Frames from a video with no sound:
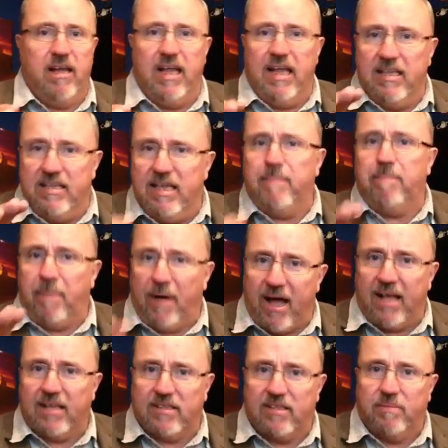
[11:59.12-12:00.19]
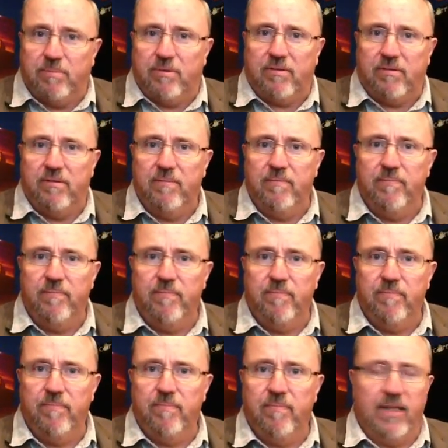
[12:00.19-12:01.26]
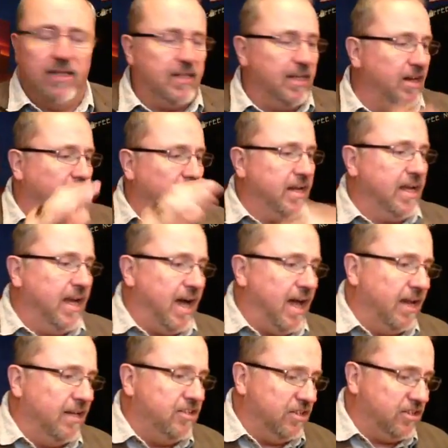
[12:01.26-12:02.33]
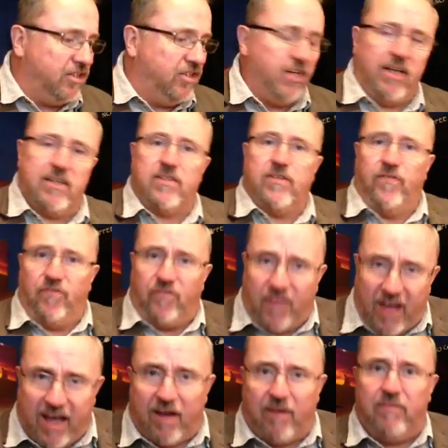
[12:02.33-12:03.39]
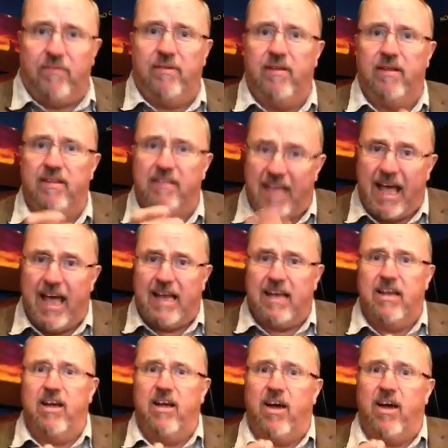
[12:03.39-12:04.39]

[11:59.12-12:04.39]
Is it possible that the archaeologists just found that